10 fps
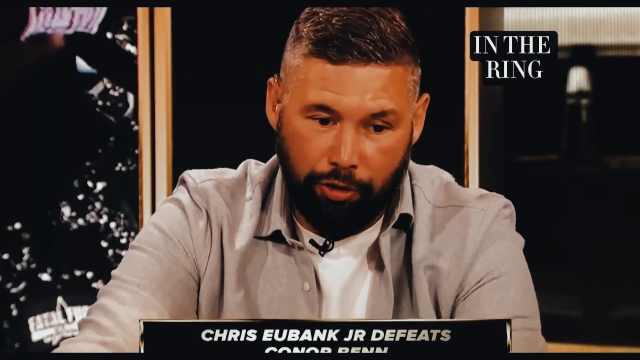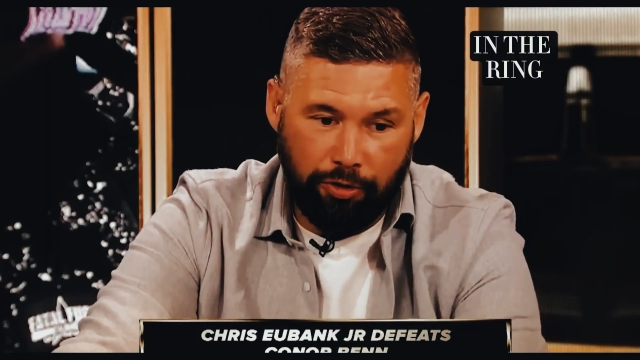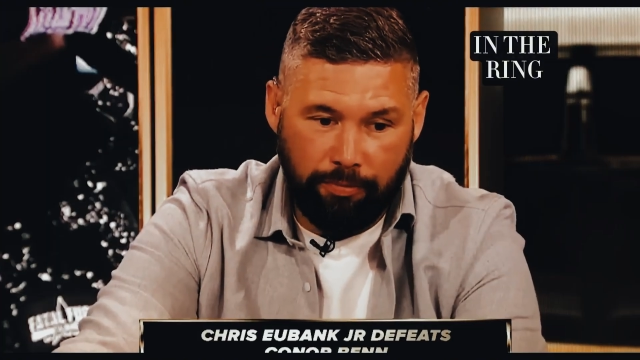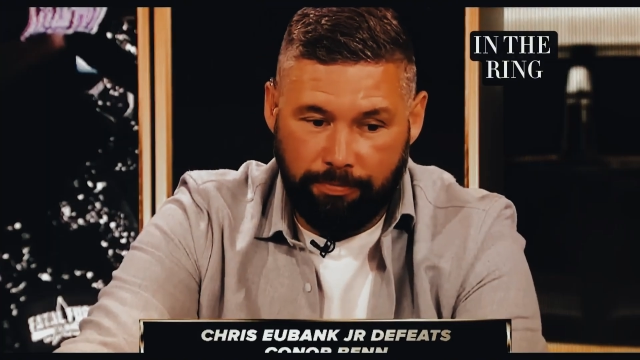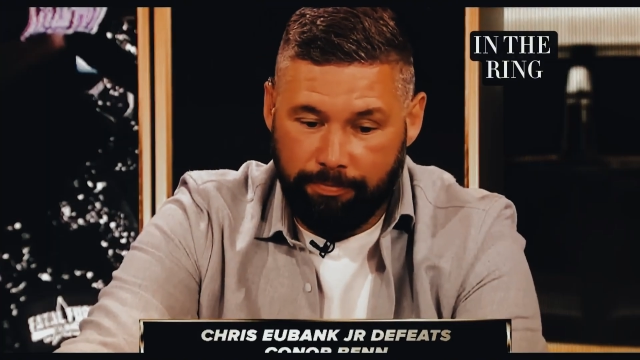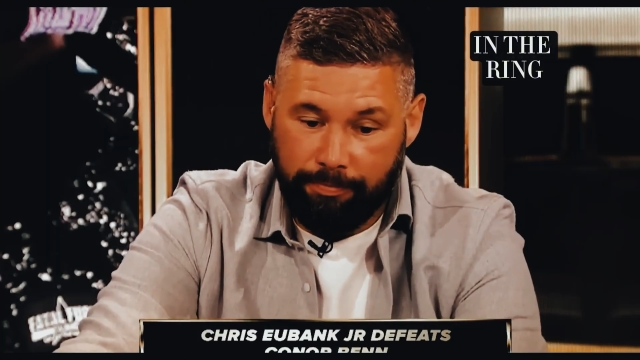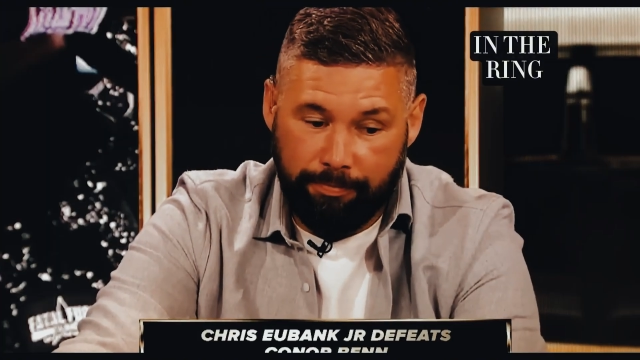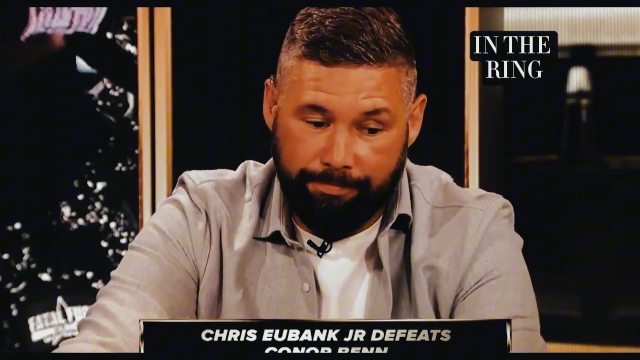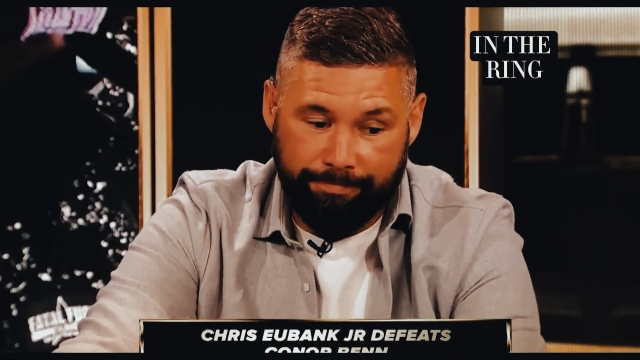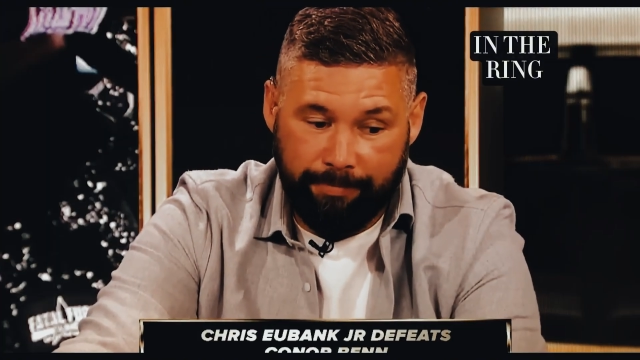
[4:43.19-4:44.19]
And he's
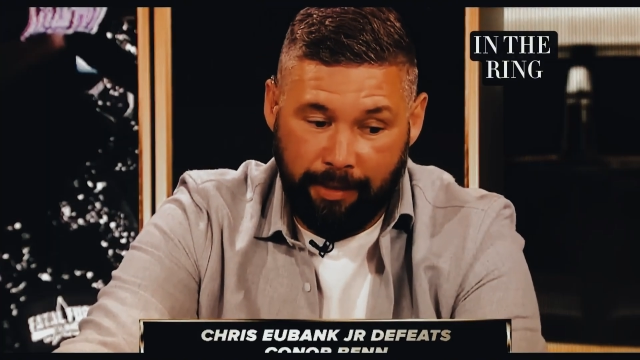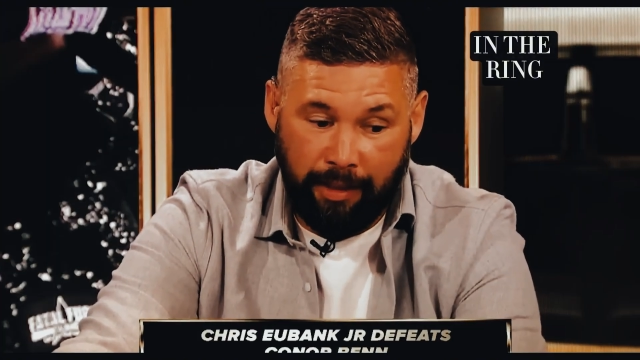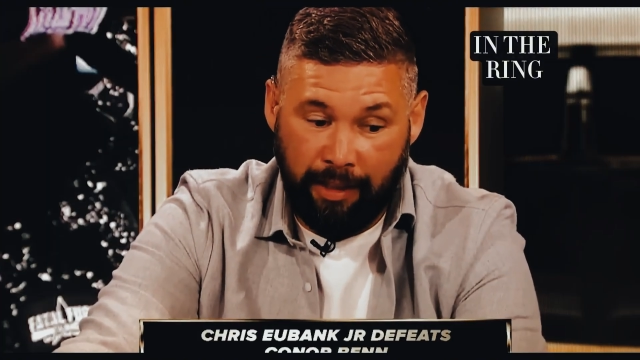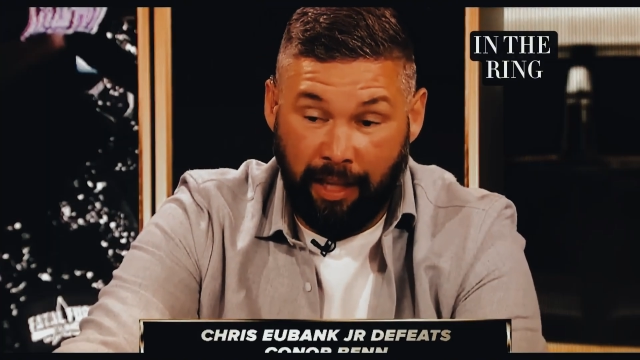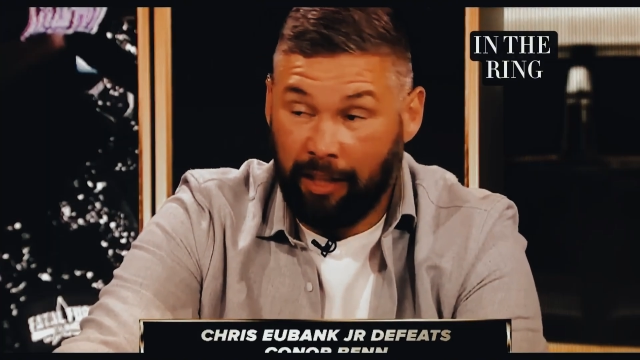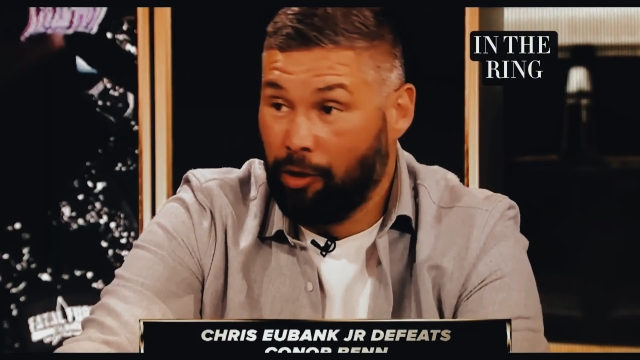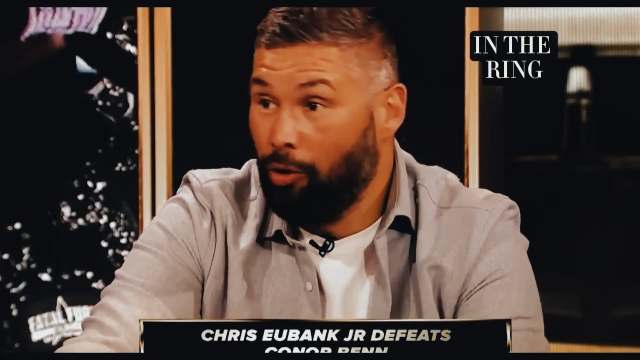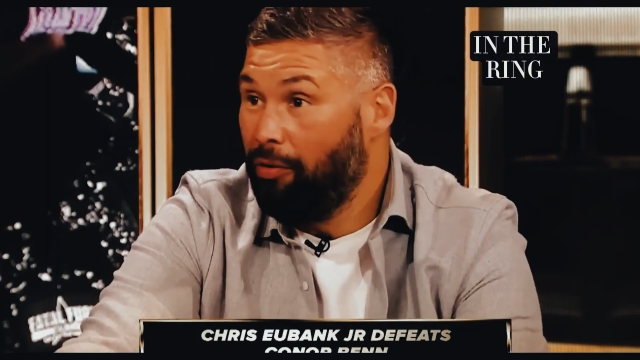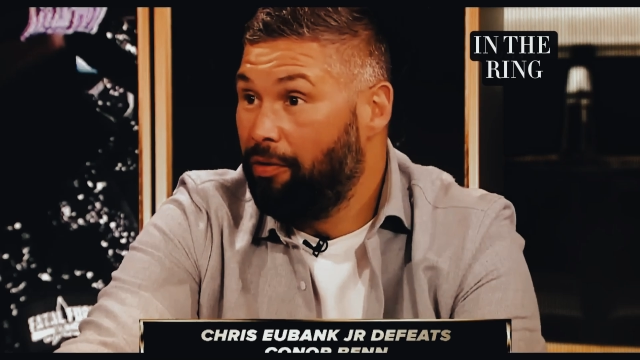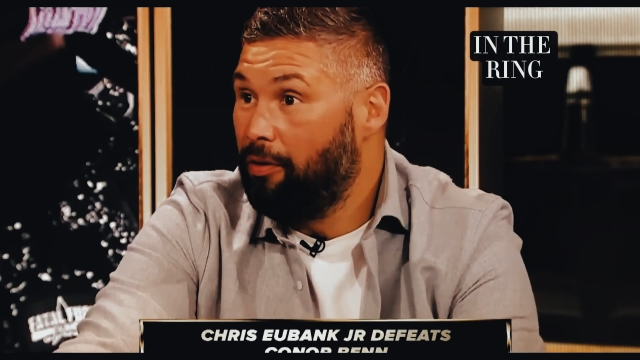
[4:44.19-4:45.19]
changed. The
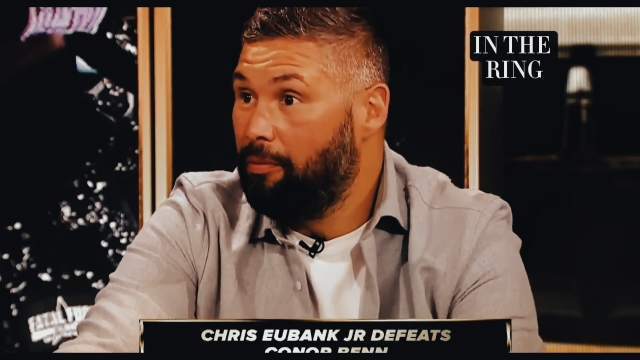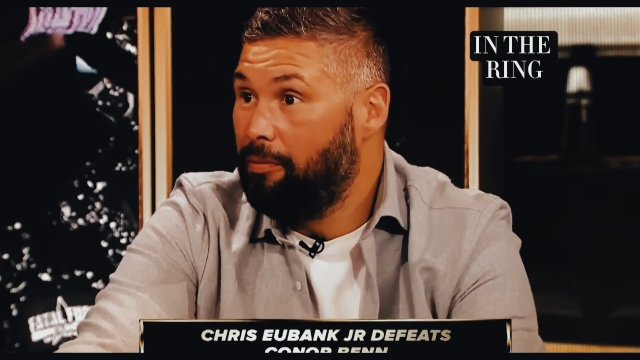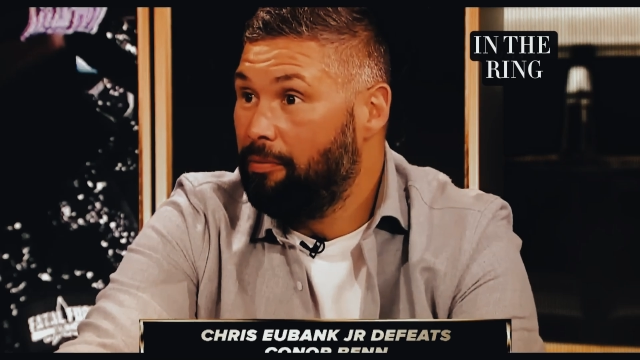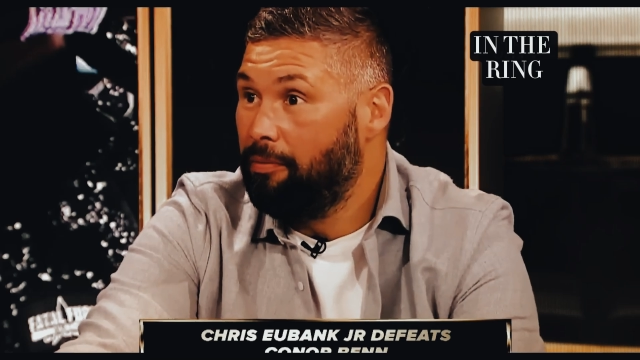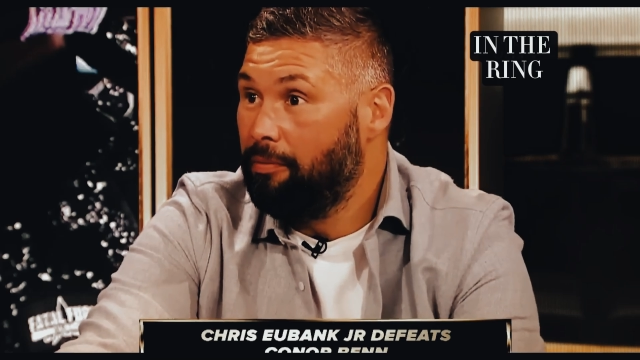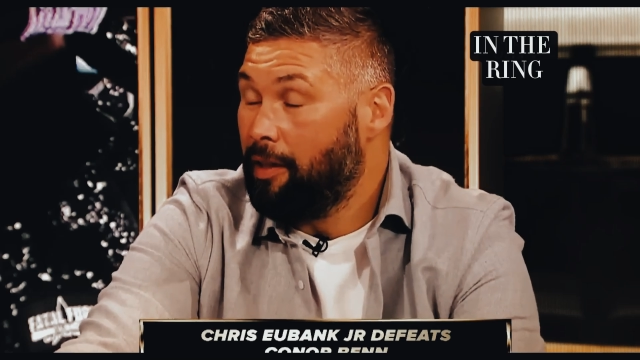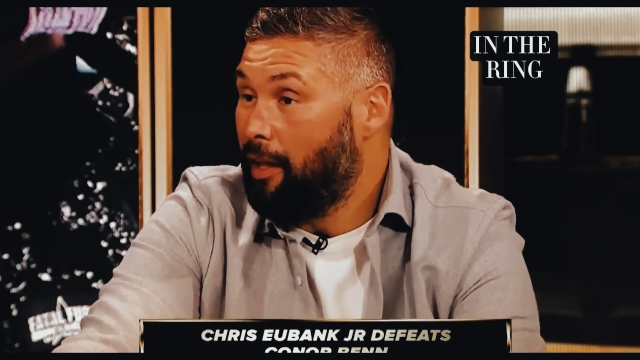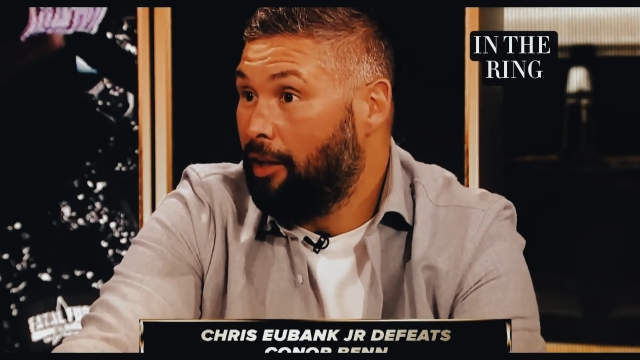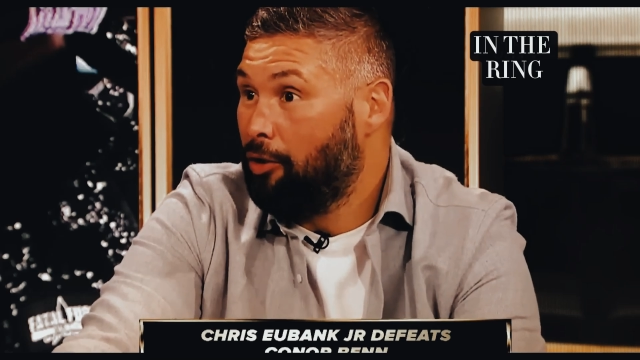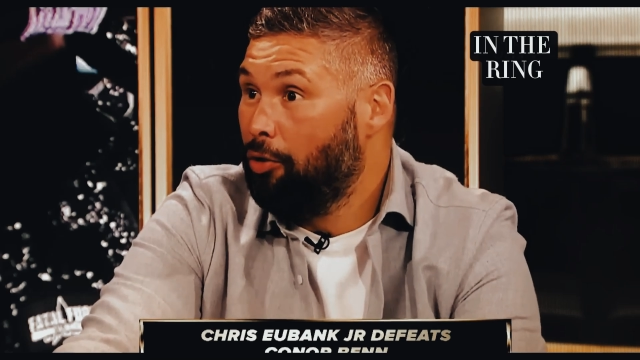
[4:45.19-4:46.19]
humble, quiet
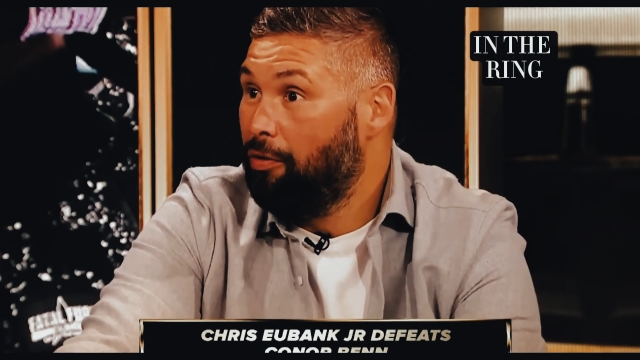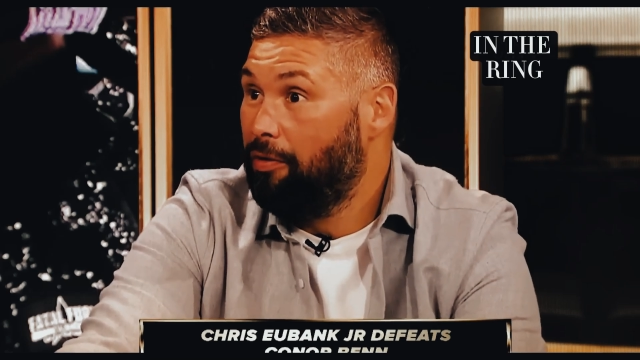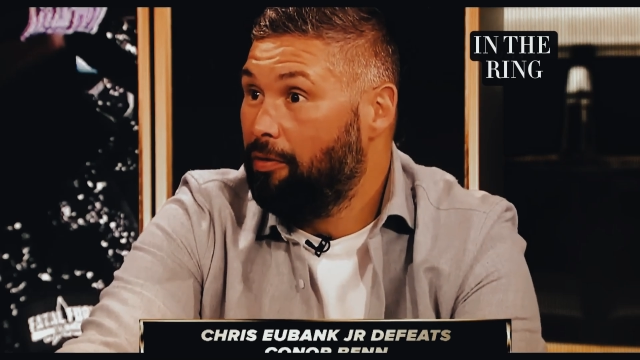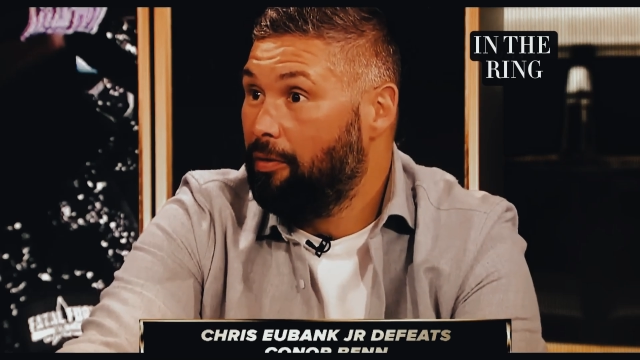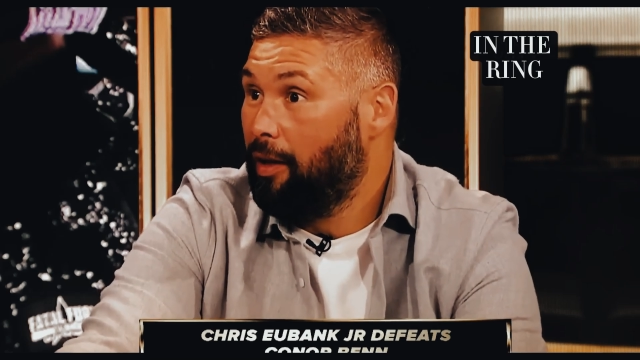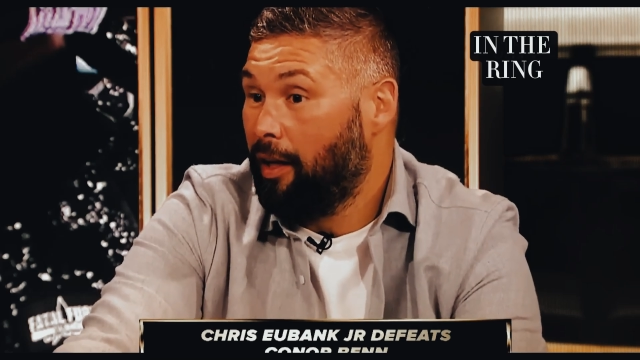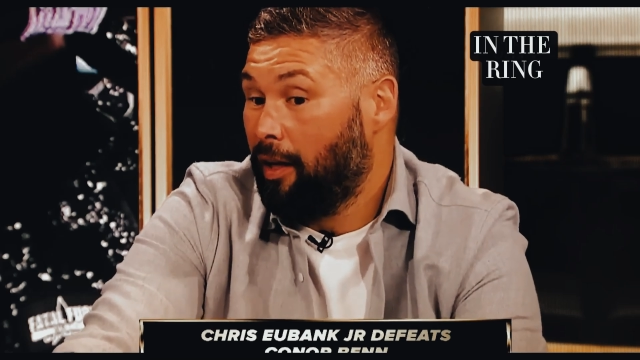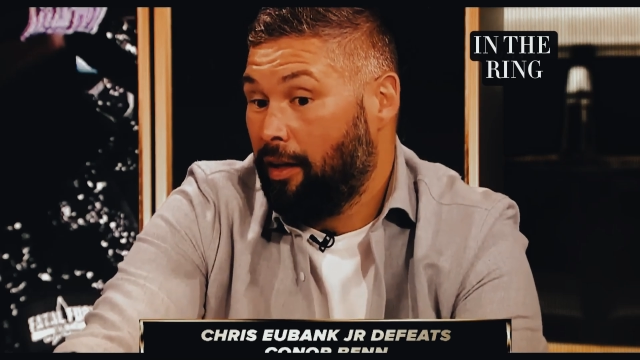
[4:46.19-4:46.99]
Dubois is gone.